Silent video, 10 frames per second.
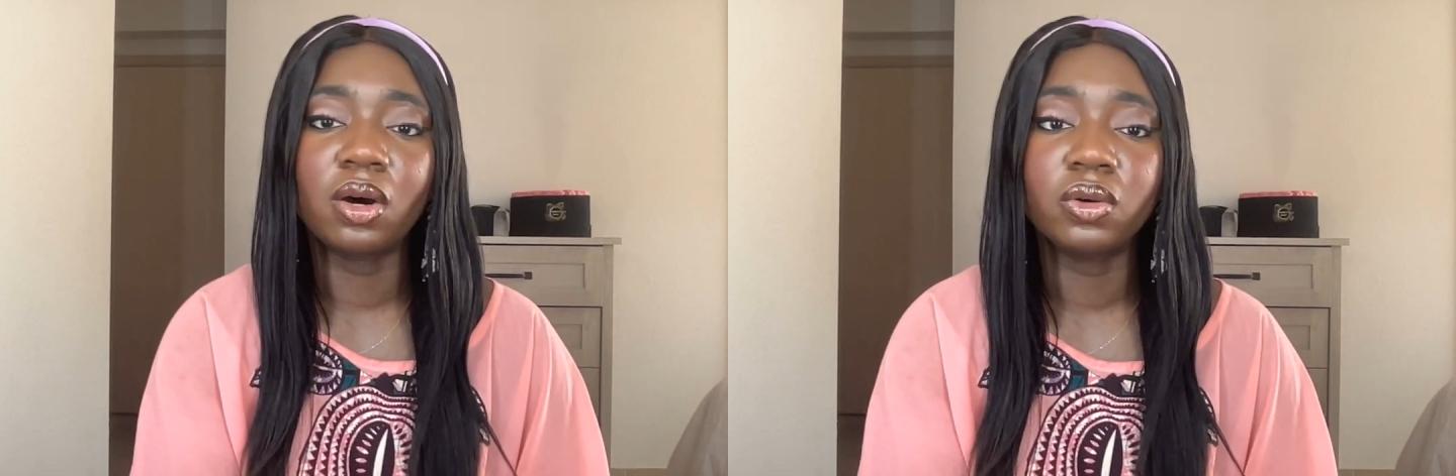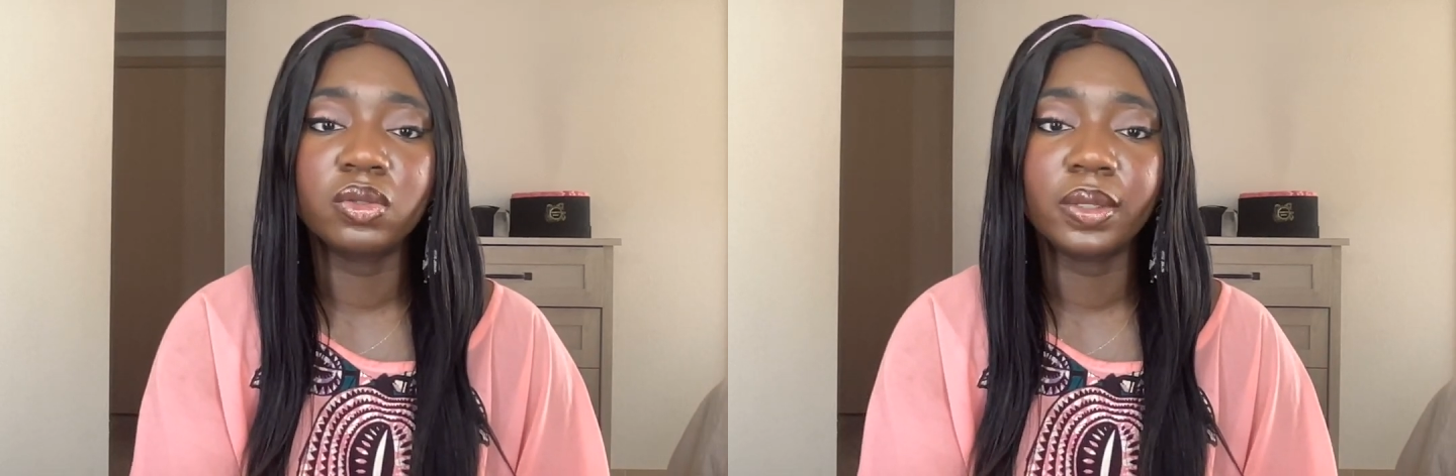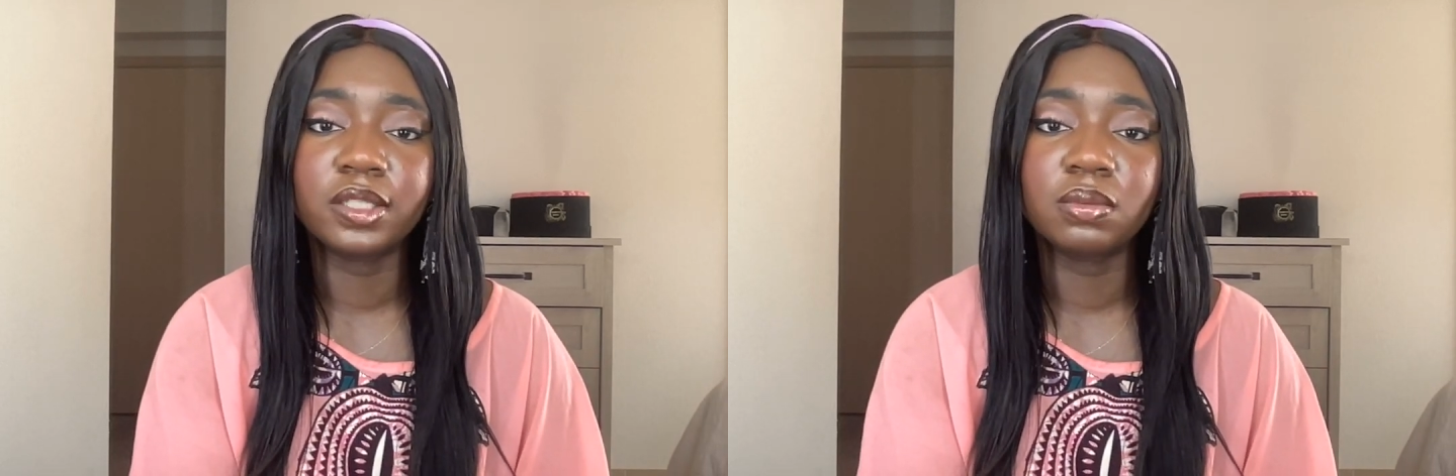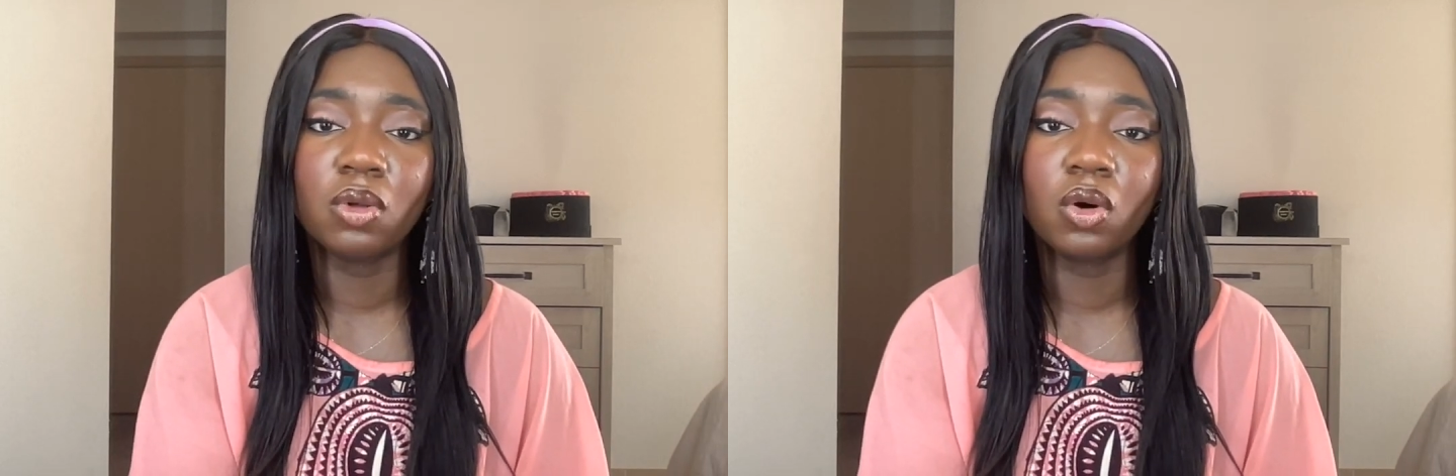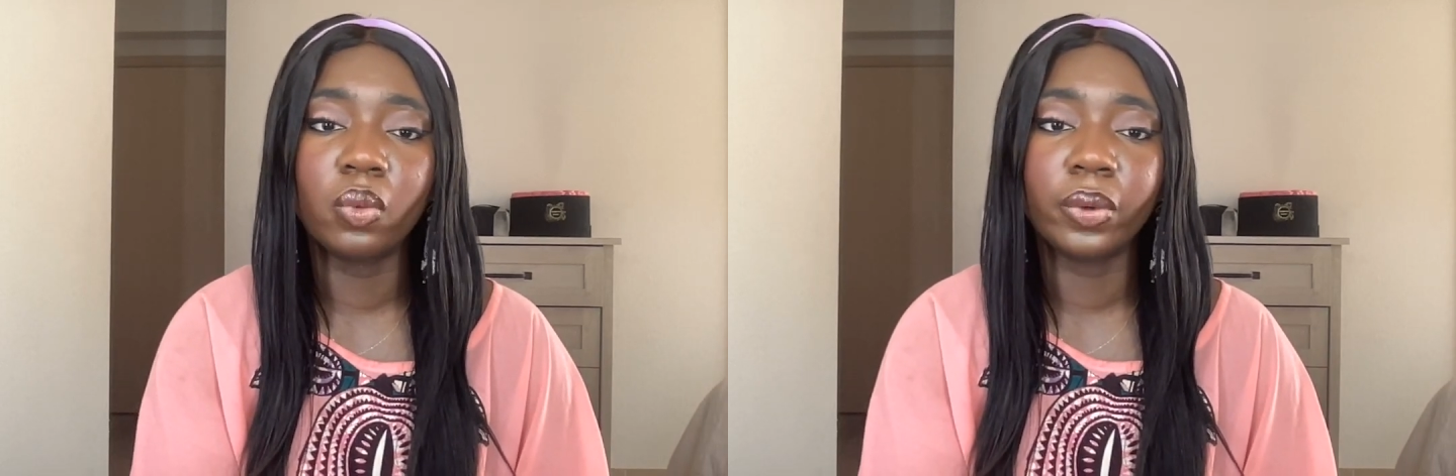also a
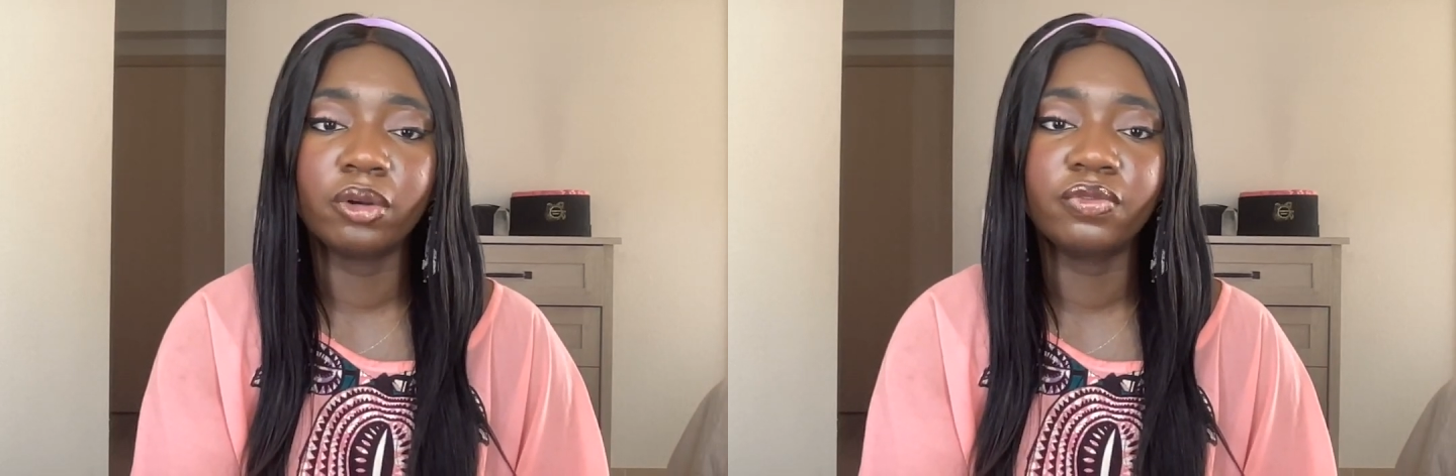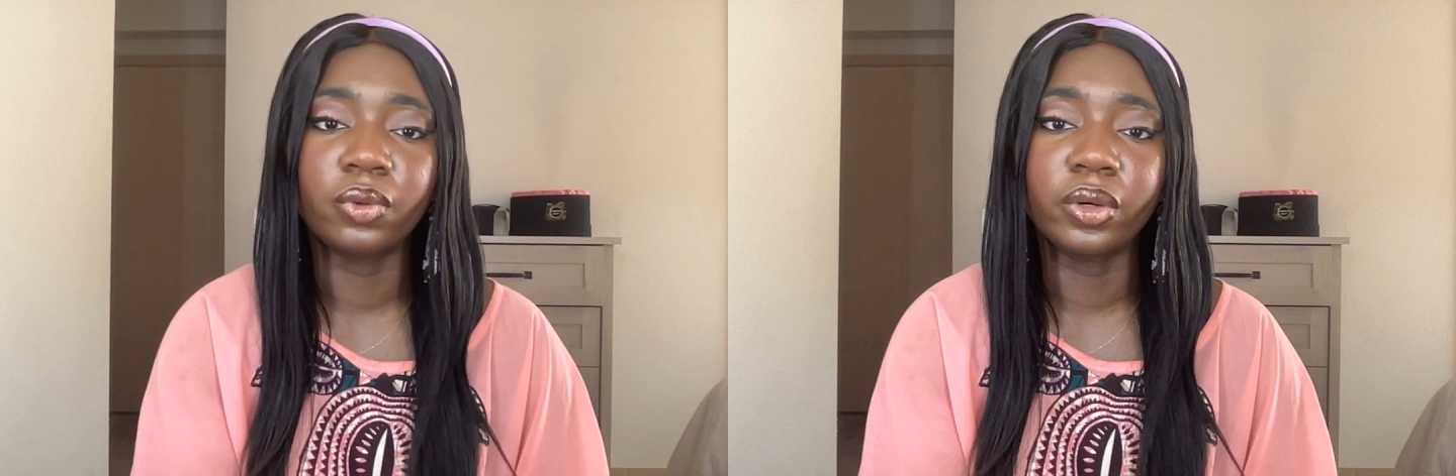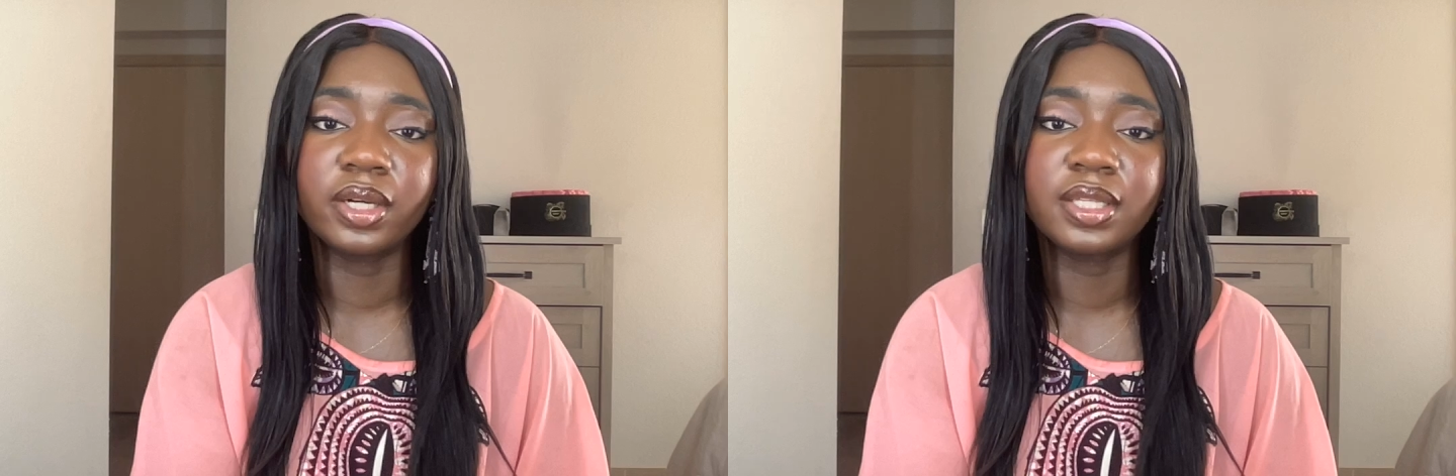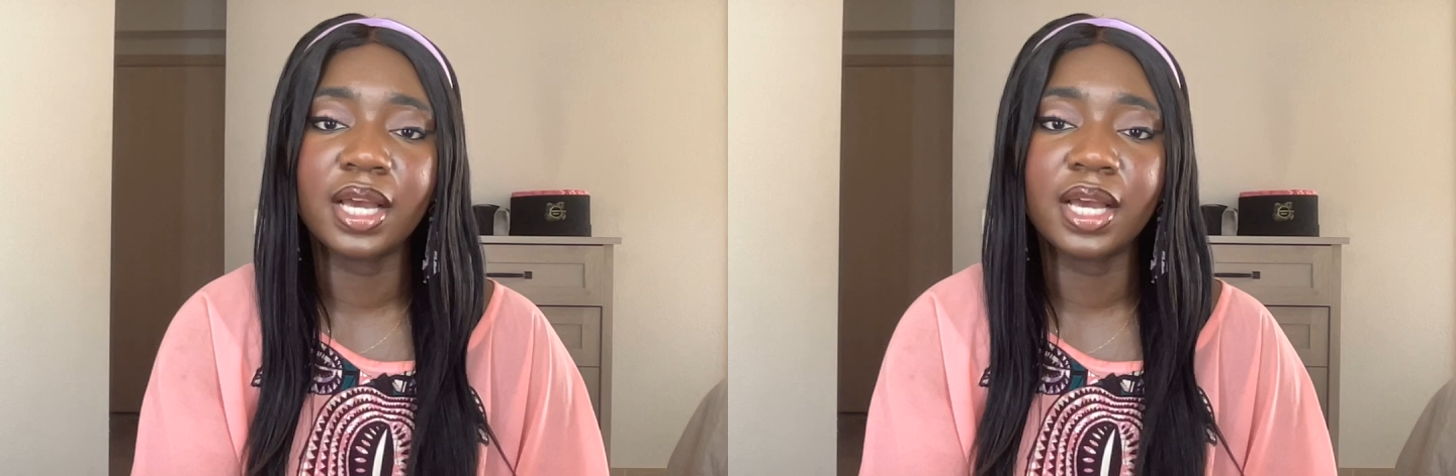small workforce,